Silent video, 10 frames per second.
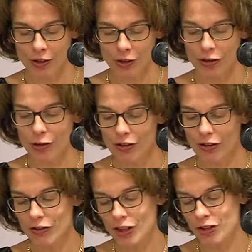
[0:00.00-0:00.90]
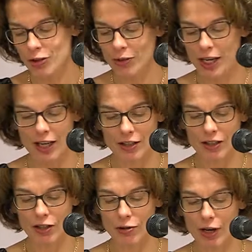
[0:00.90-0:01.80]
the students and teachers were
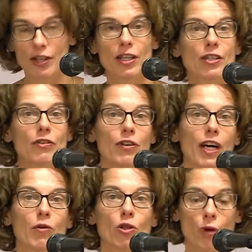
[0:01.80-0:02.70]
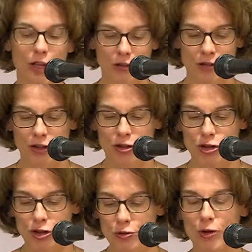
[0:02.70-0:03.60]
asked to identify with one of
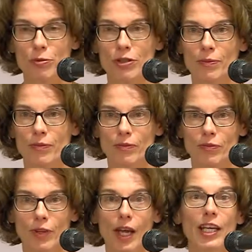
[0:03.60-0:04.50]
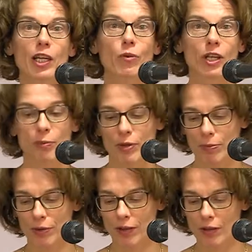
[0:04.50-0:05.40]
two groups: anywhere
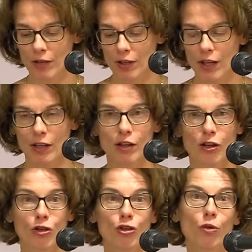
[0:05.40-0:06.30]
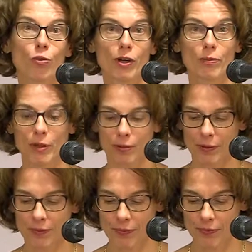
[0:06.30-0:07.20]
people and somewhere people.
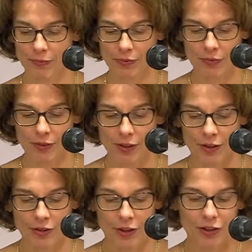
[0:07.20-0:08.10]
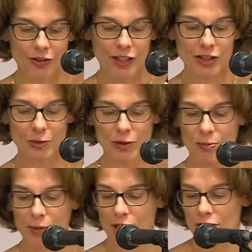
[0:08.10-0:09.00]
This distinction was
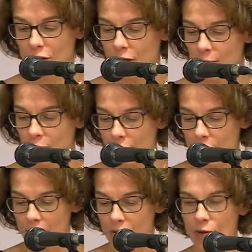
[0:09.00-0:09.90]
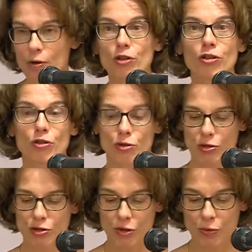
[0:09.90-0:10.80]
based on a book, The Road to
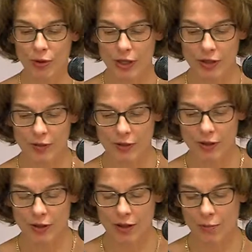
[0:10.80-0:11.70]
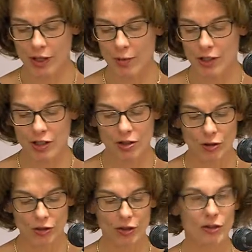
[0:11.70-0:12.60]
Somewhere, by the British
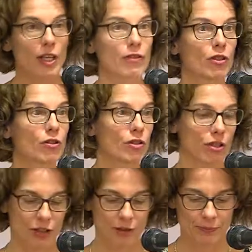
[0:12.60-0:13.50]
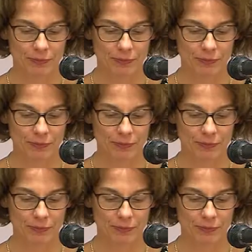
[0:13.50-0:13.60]
author David Goodhart.